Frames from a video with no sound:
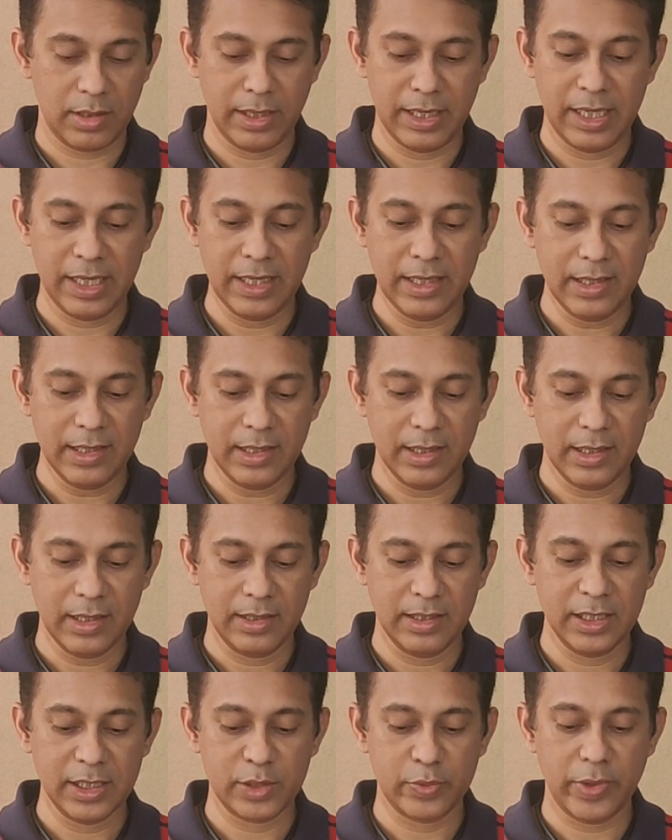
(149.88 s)
knee
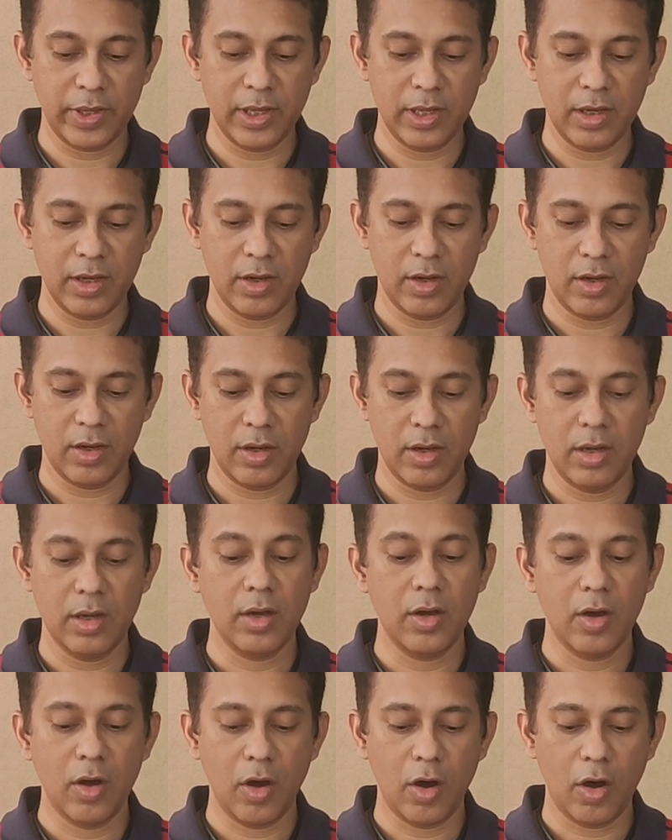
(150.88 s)
this way
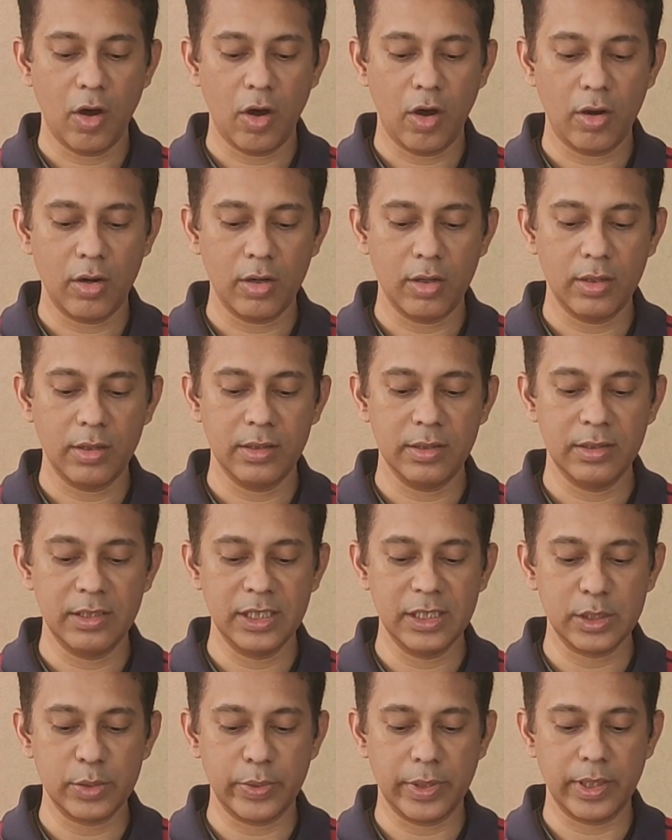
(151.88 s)
or
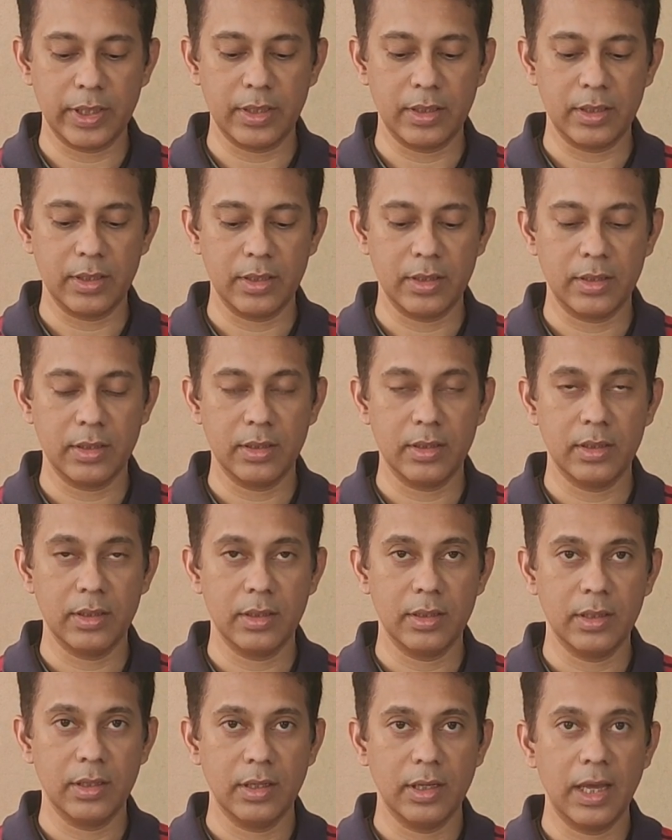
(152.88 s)
this way
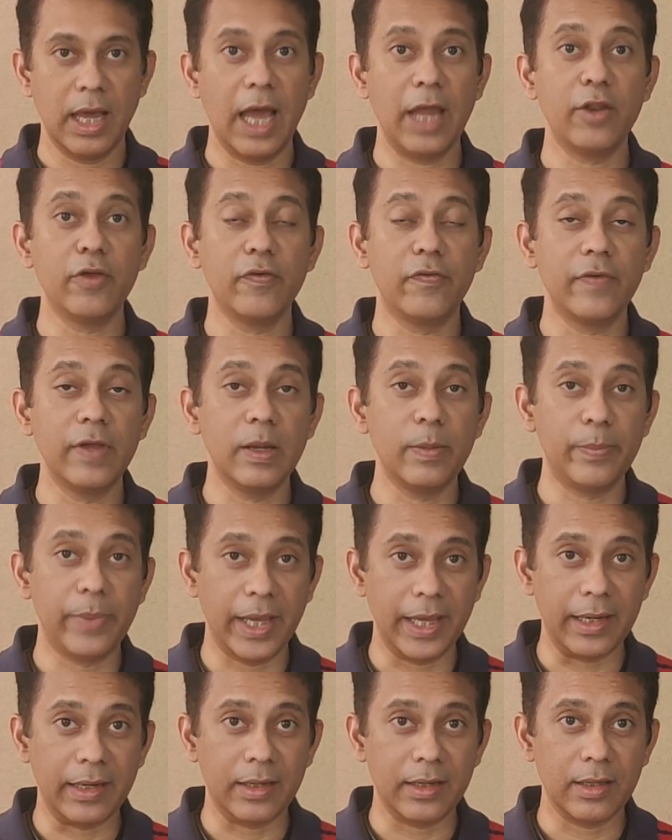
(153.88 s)
and you feel
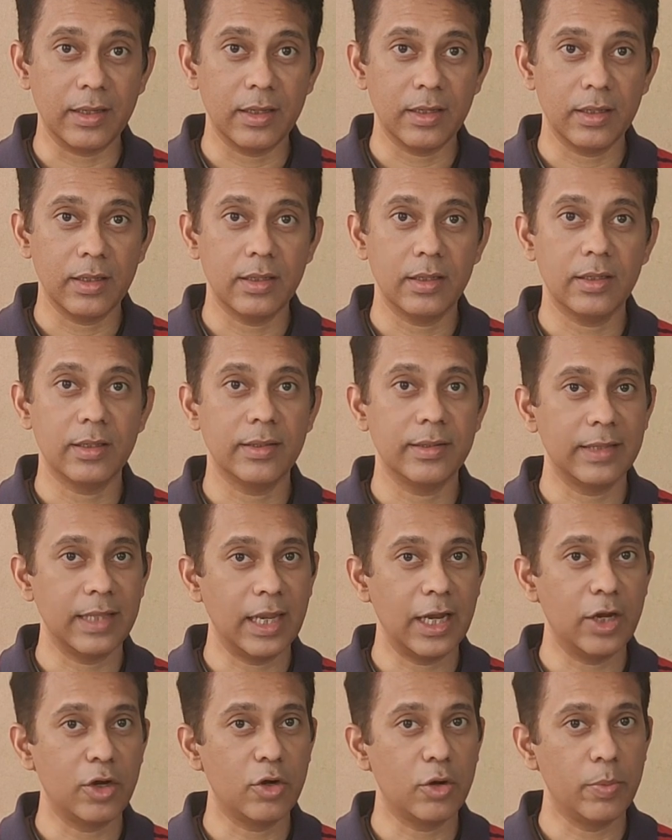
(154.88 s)
pain,
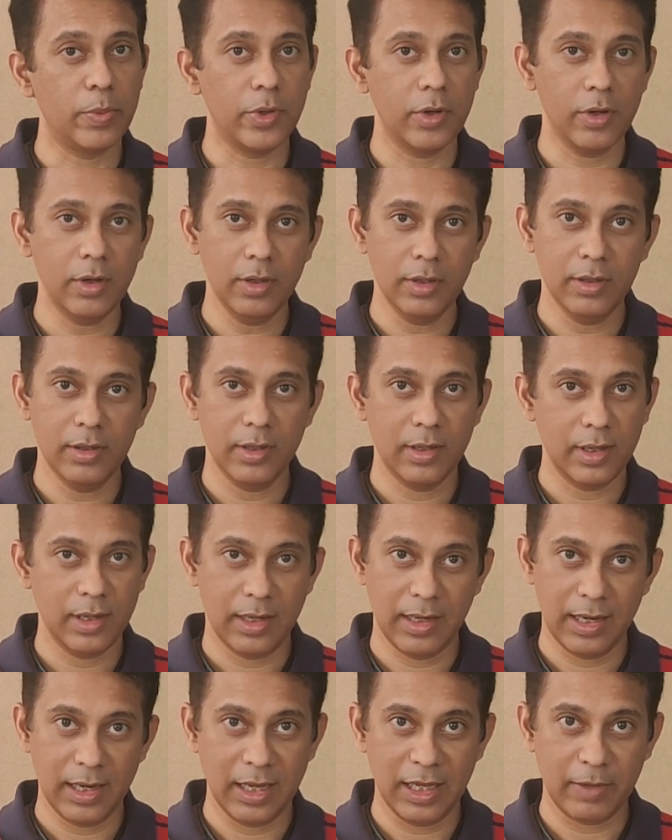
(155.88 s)
then it could be a
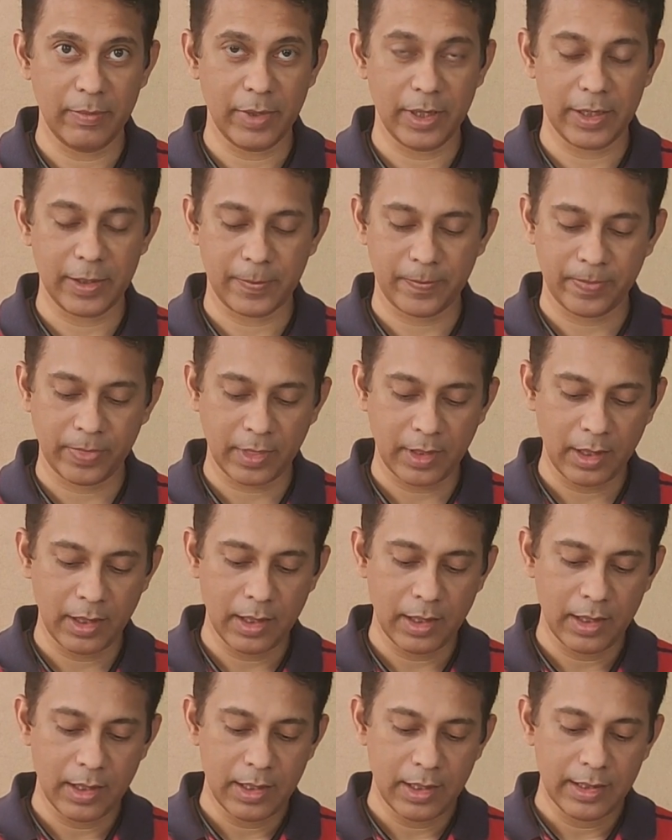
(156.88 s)
ligament.
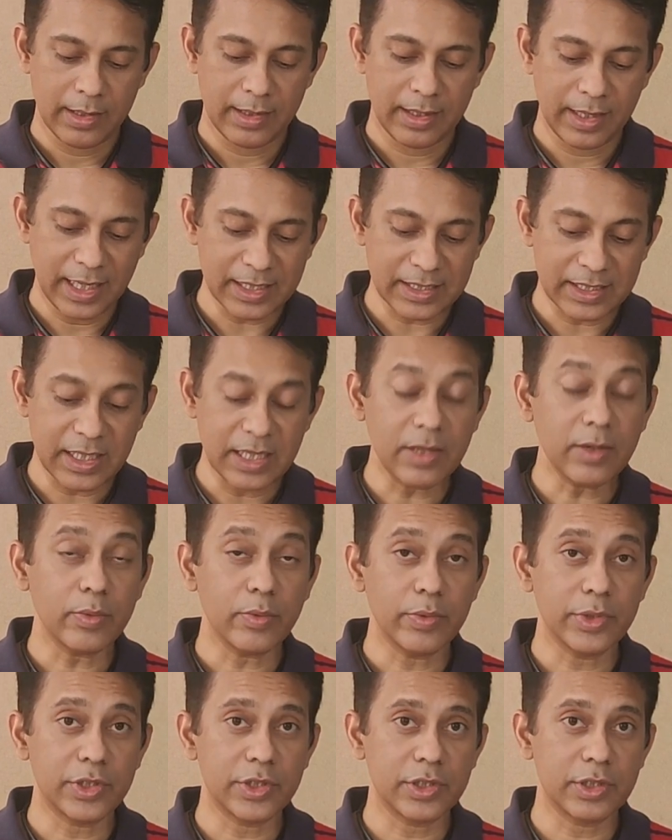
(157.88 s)
The next
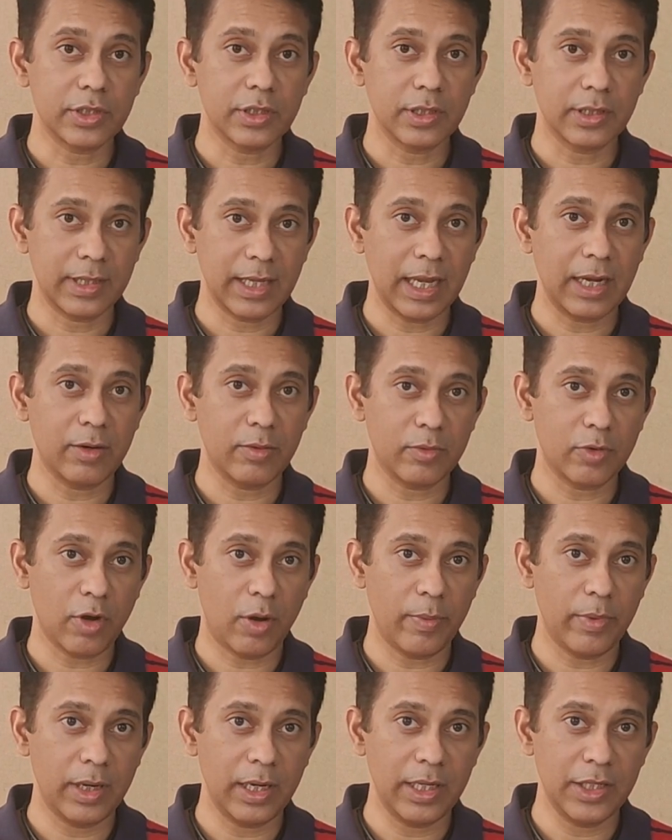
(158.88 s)
thing which can
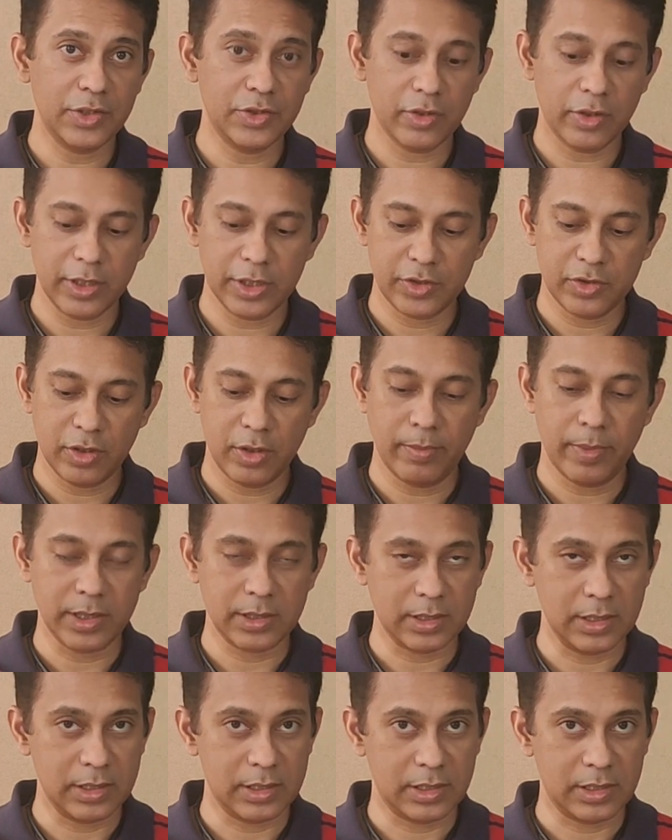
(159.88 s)
commonly injure is your
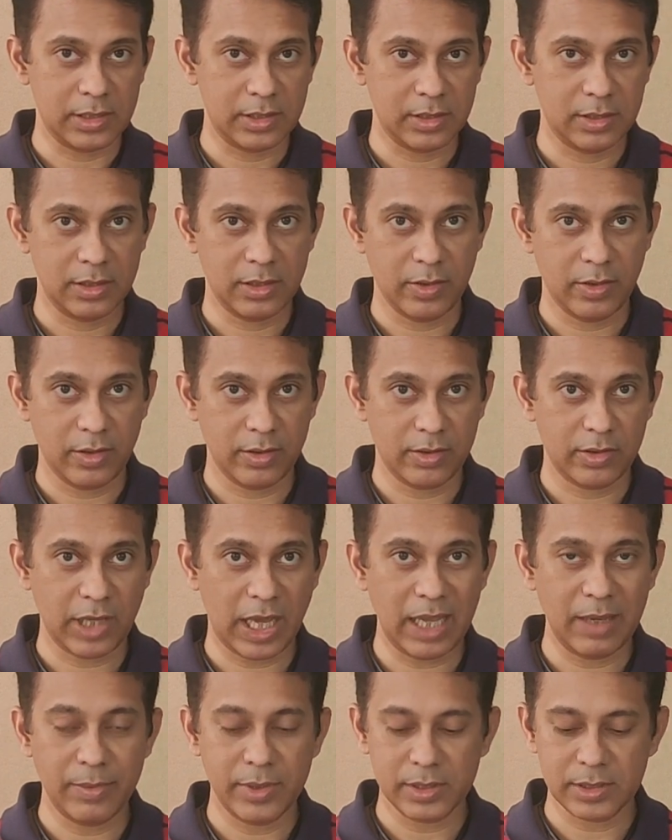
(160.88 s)
muscles, the
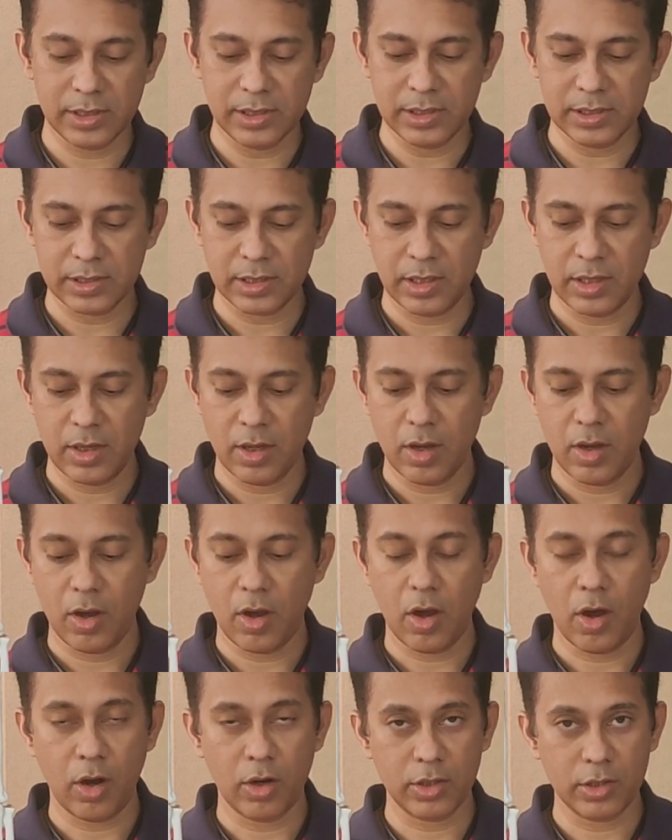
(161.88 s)
thigh muscles
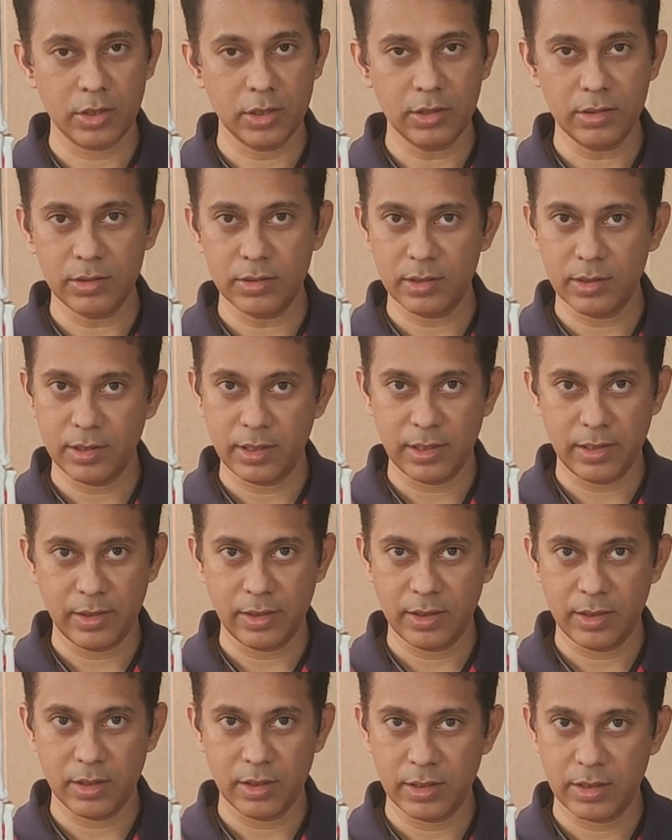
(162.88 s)
or the
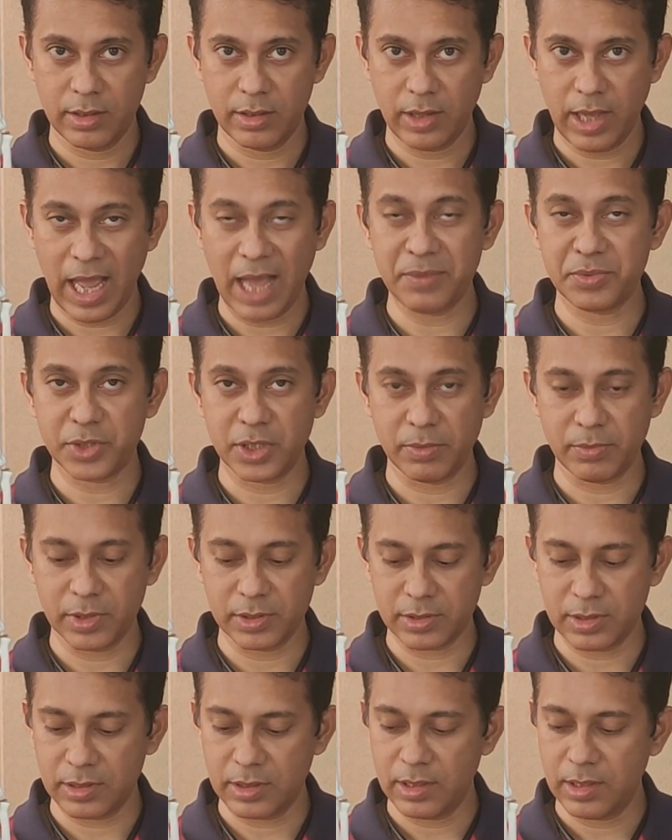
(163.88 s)
hamstring
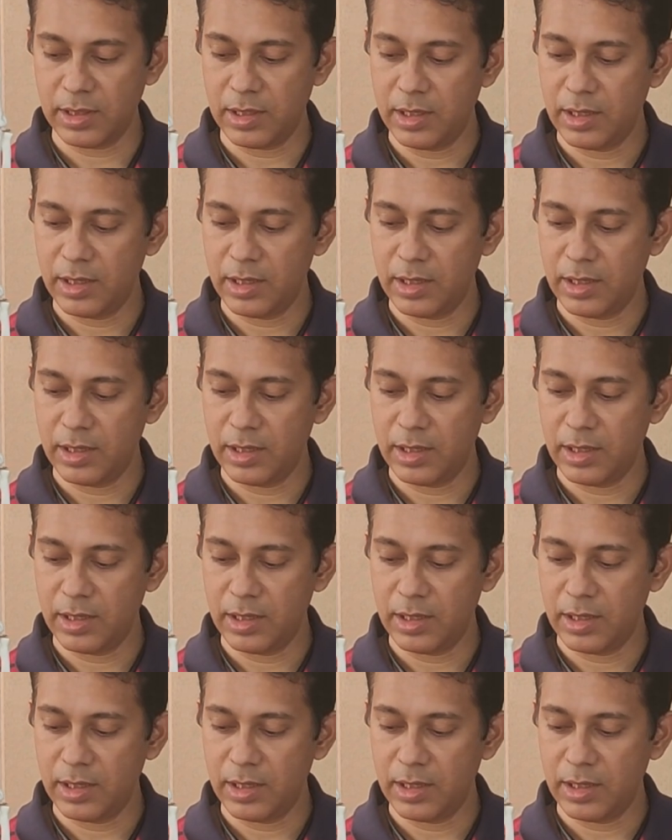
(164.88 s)
muscle.